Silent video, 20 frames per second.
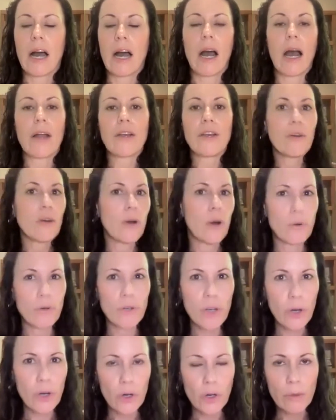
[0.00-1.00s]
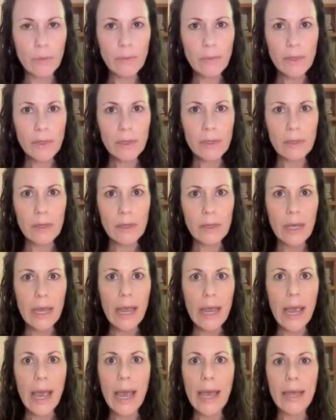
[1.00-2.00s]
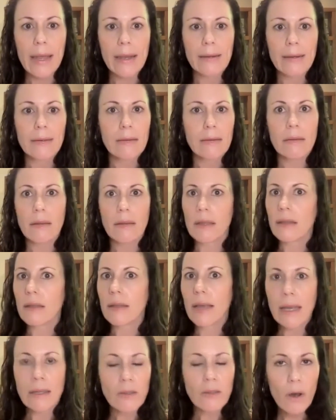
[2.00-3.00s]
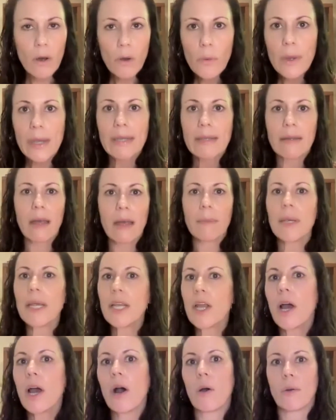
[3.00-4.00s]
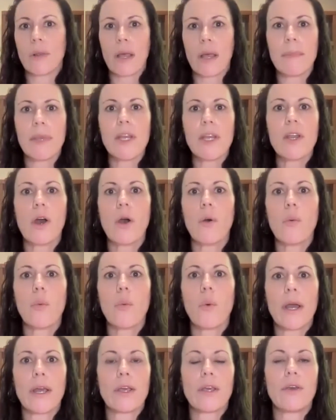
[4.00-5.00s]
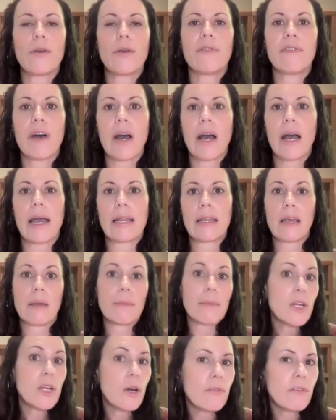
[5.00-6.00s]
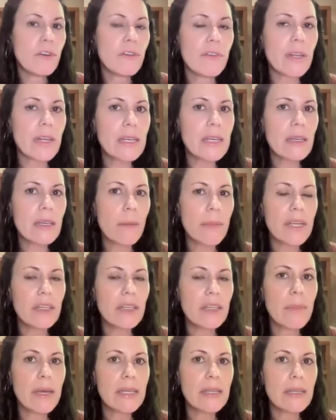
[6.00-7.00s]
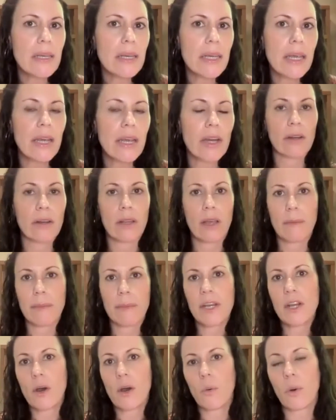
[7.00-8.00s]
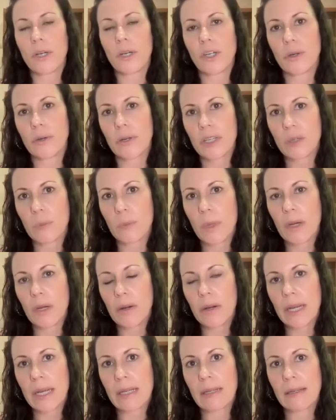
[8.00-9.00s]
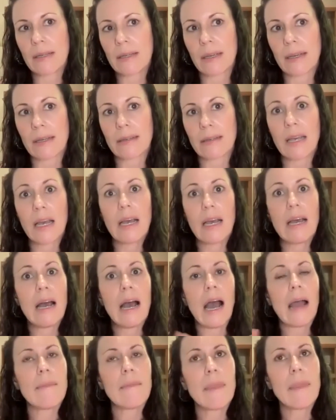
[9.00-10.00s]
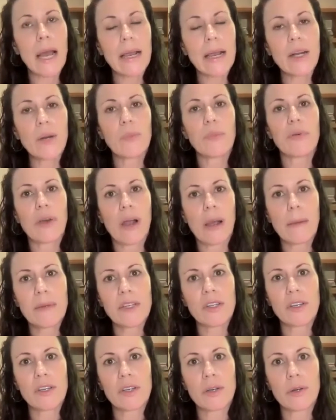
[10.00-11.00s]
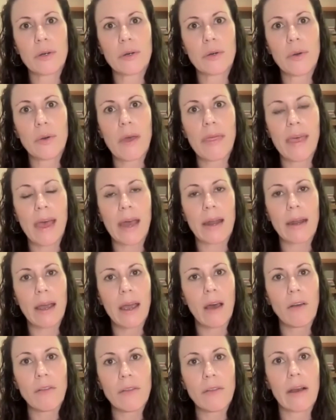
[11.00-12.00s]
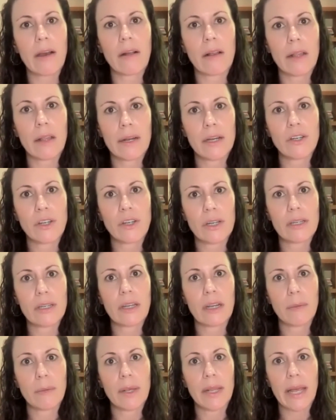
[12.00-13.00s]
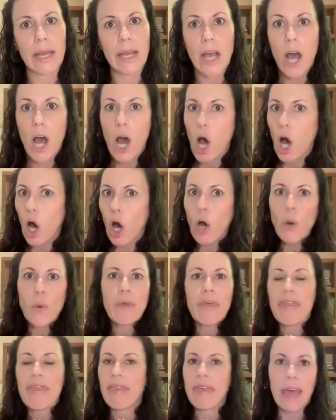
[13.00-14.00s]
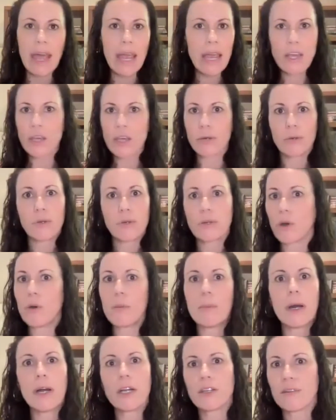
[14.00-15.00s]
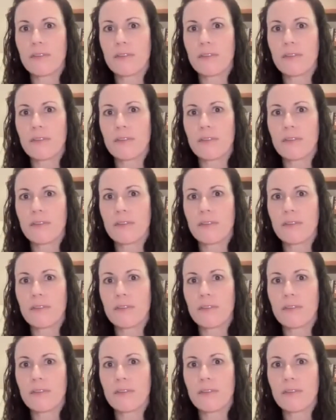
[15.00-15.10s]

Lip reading: on your own terms. And as always, let me know what you find. Let me know if you feel like something's missing here. Let me know what your experience is. I'm not going to promise you that a healthcare clinician is going to be like, oh, thank you so much